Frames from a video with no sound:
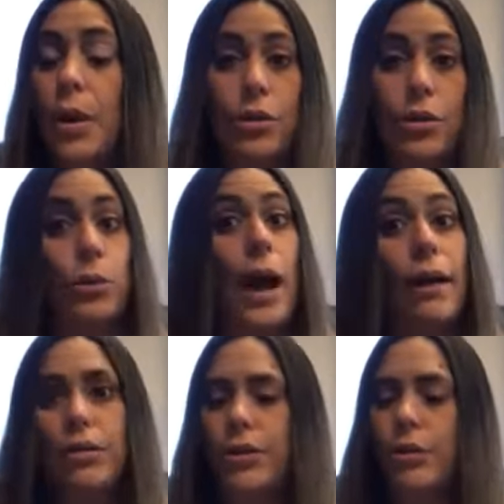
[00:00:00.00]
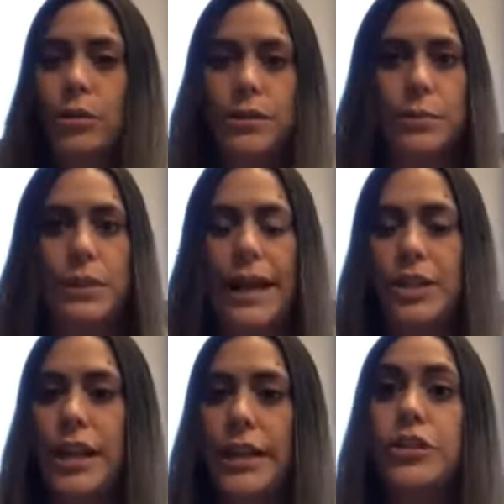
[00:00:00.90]
throughout the whole supply
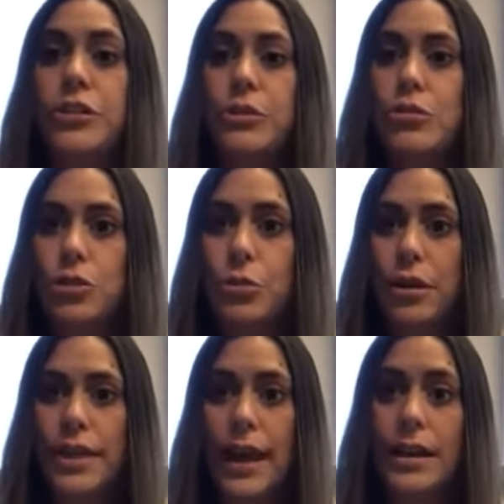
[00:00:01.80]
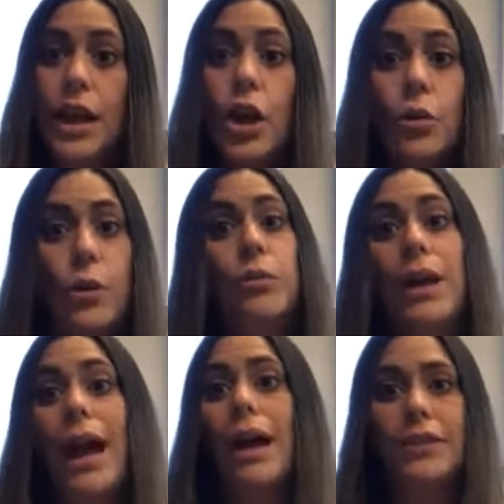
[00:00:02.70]
chain to ensure that we
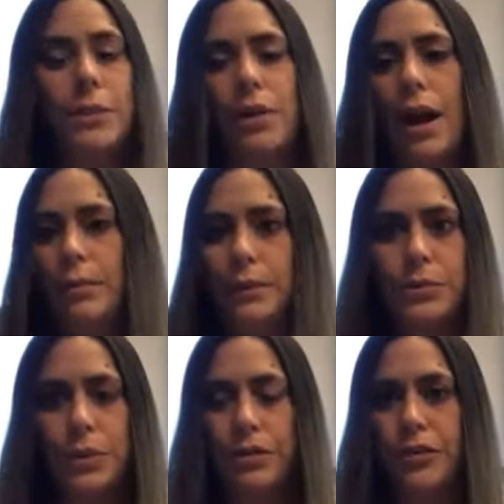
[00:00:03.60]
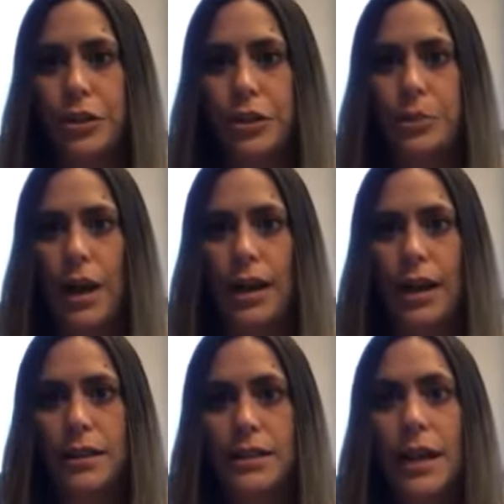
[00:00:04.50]
don't have any problems with our finished
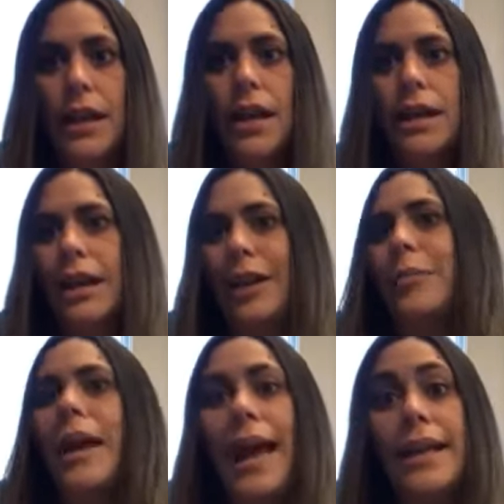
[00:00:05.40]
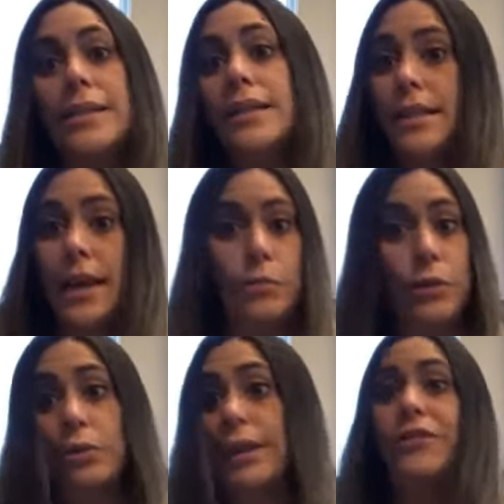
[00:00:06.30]
product, and that
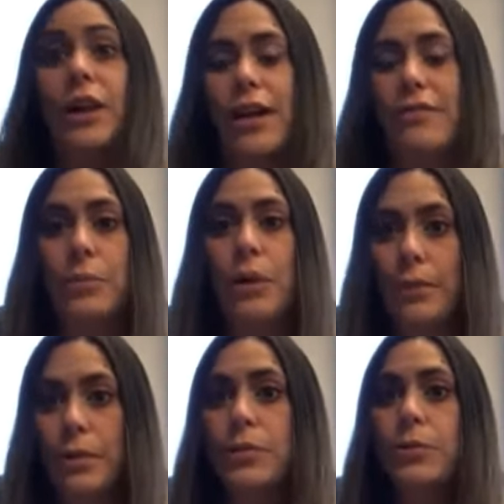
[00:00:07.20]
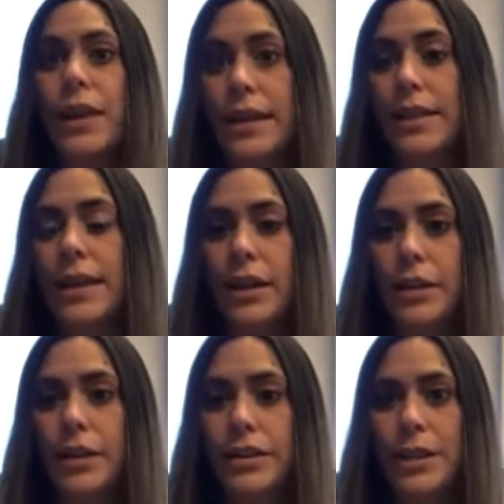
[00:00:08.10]
we will never have any problems with anything in
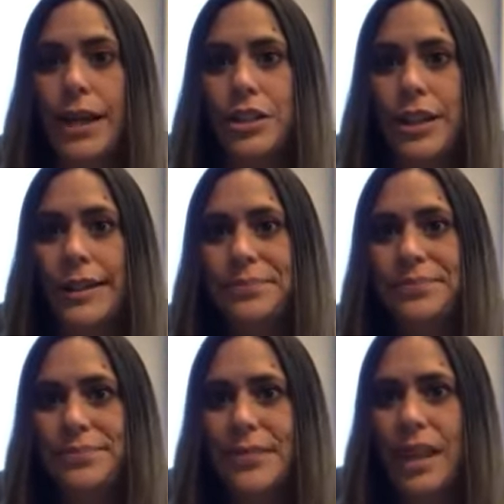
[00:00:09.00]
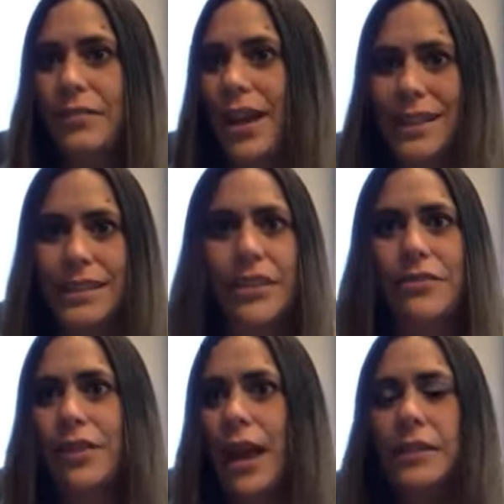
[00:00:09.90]
our supply chain. In fact, I
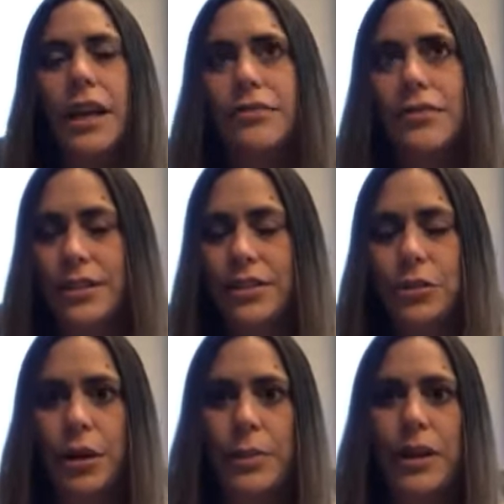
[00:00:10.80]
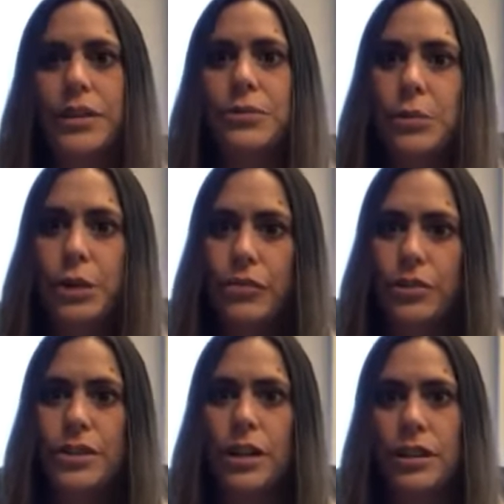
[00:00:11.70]
love this story because when we
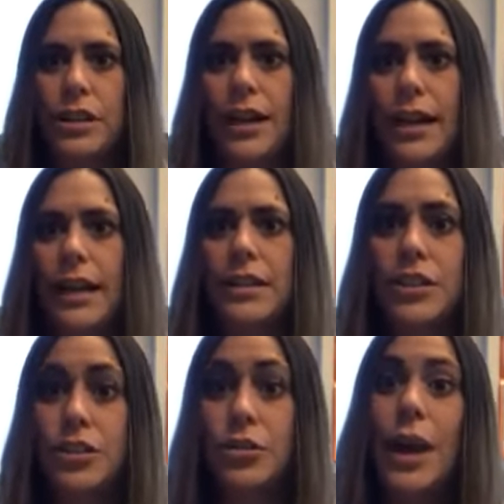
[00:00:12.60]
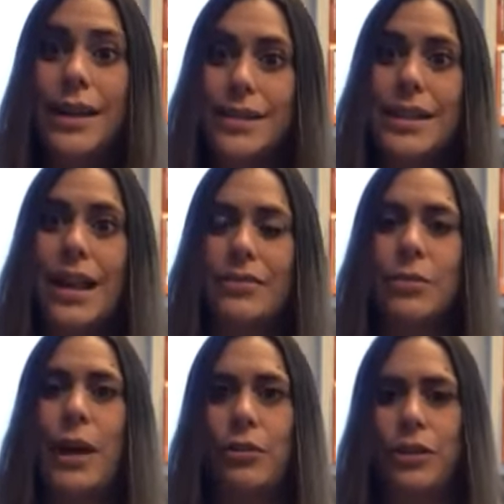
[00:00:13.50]
first started talking to NSF
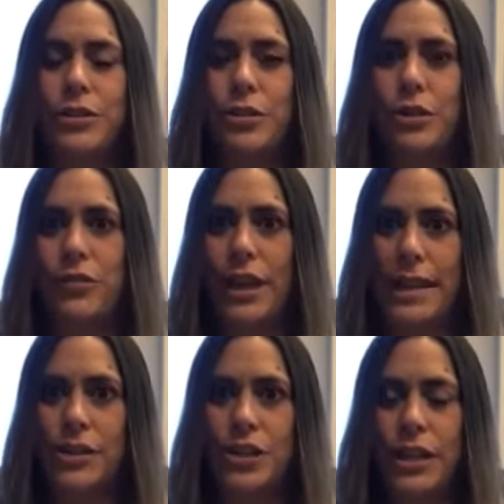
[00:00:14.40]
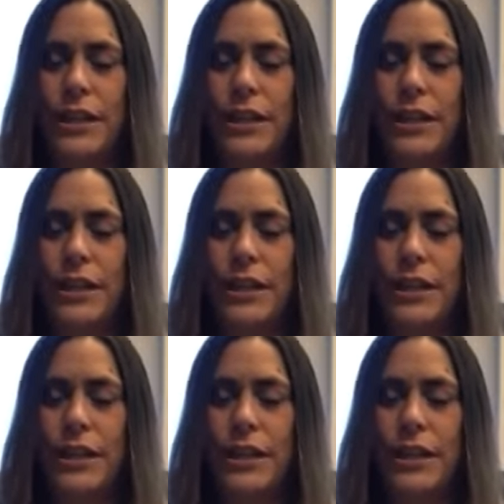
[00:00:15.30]
about their certification,